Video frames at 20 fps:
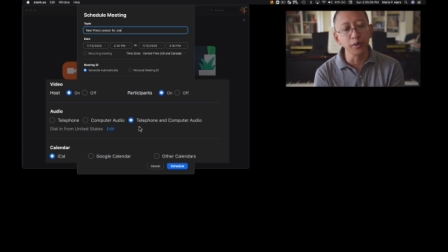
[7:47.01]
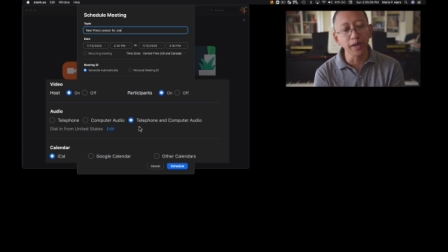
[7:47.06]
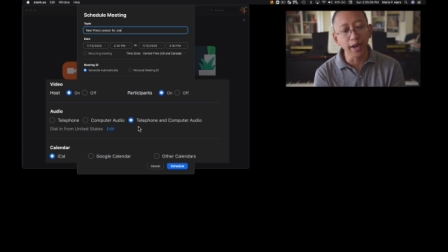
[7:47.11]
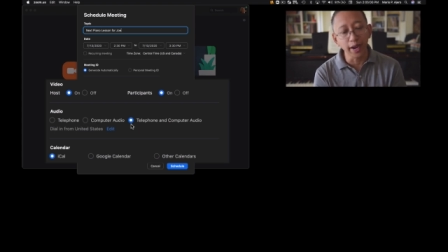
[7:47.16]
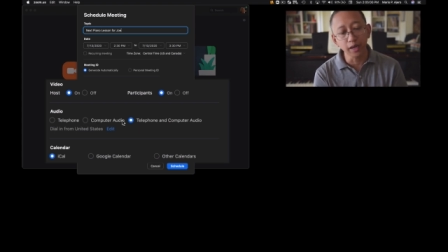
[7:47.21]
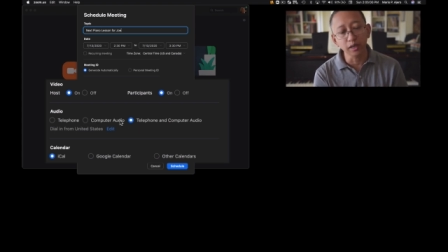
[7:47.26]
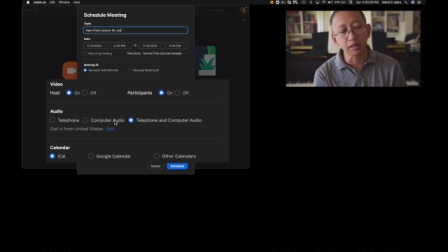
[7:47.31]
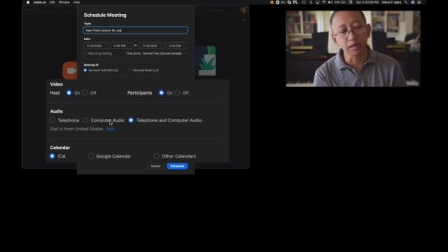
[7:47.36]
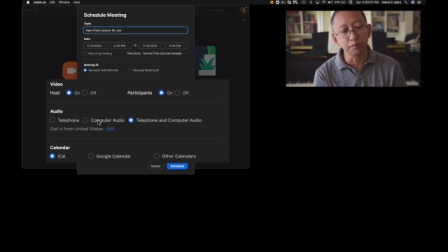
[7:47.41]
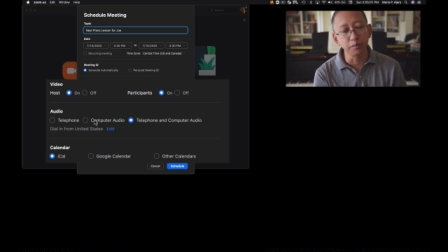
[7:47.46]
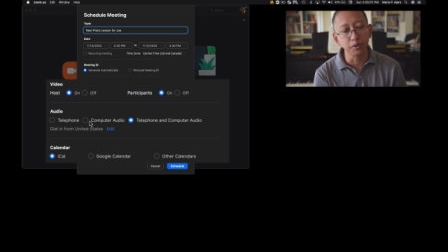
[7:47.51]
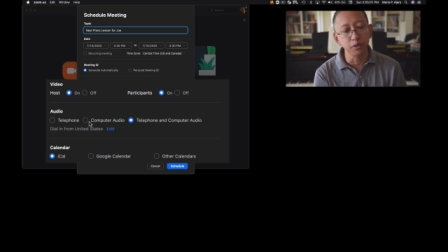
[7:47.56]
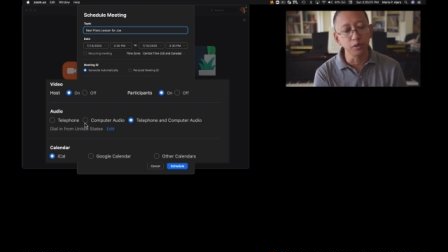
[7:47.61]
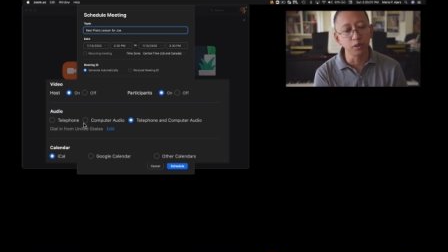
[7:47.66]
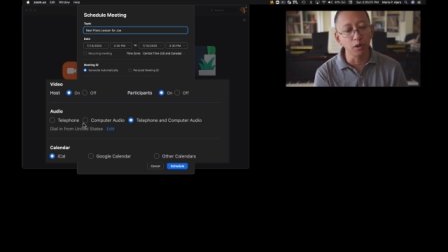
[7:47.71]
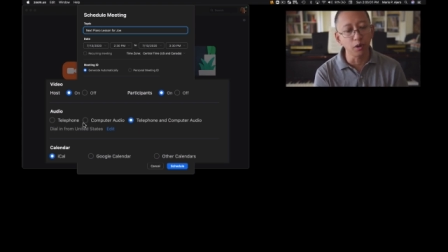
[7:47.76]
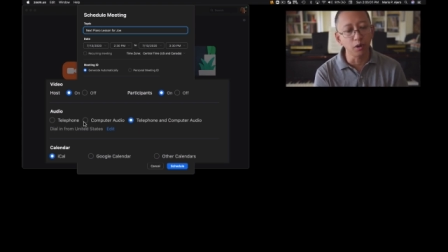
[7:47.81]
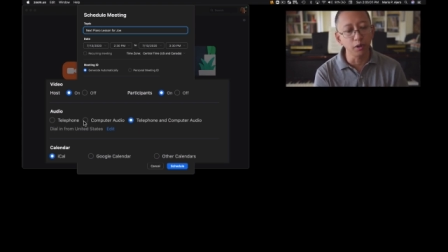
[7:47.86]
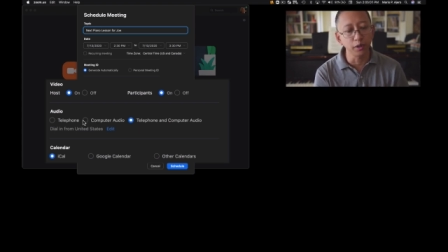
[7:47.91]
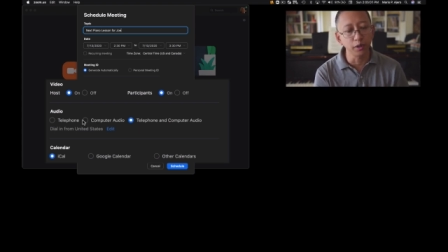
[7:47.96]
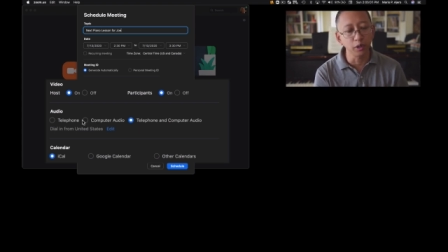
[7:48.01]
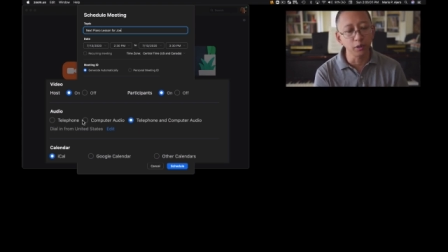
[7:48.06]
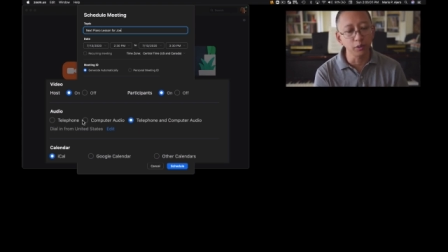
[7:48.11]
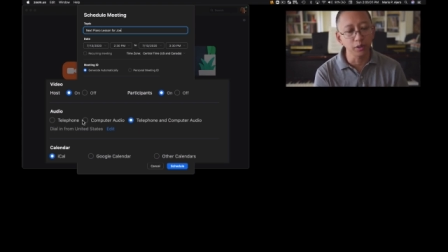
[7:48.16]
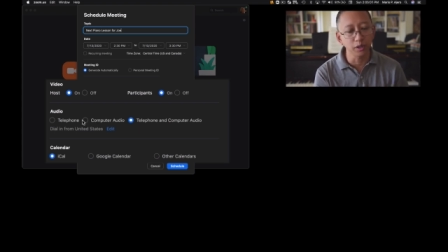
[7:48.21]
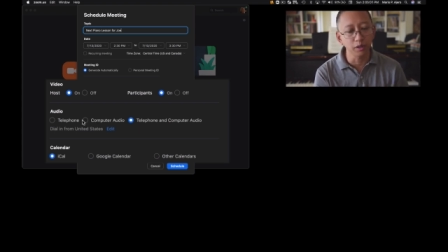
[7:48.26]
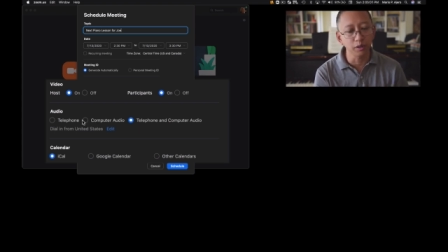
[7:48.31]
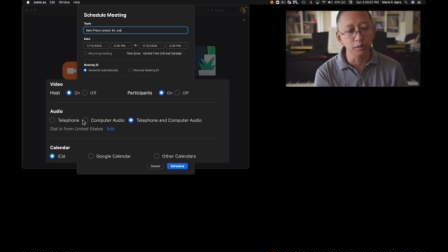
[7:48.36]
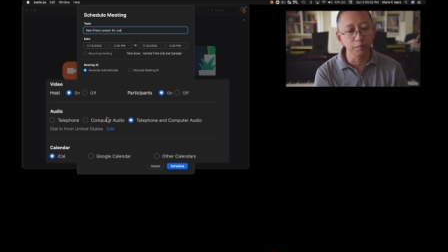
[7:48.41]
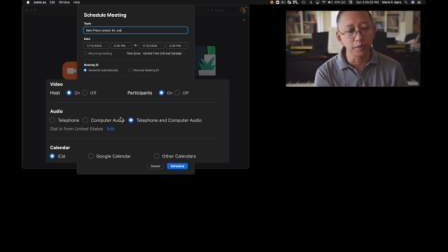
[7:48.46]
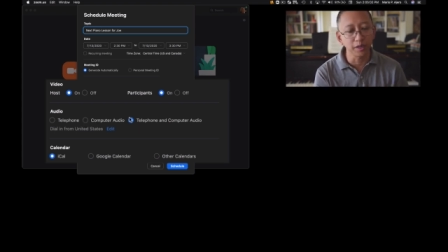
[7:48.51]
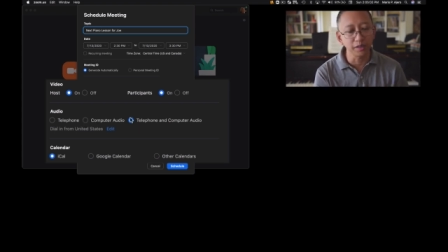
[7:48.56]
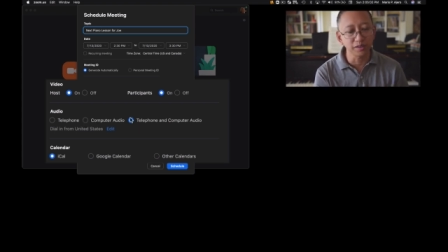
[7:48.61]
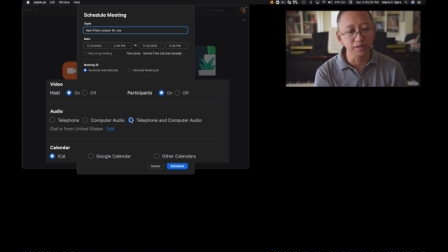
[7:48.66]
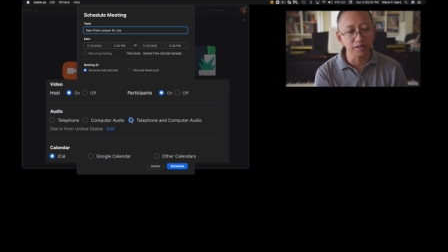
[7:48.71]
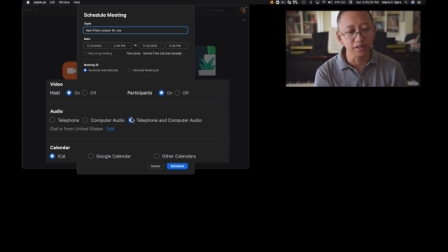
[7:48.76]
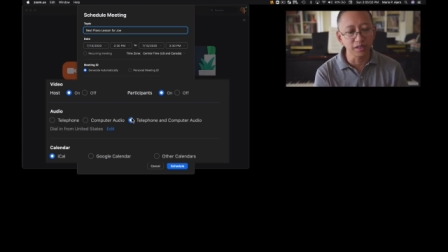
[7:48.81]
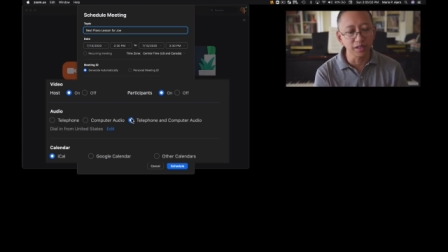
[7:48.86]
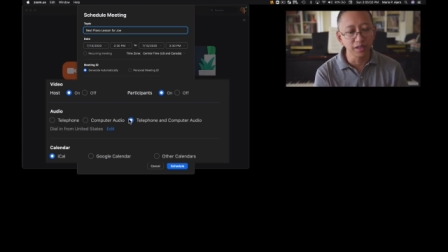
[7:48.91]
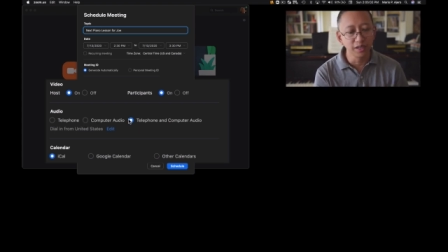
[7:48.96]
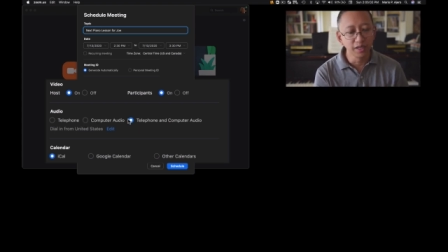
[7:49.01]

and computer audio here, but uh,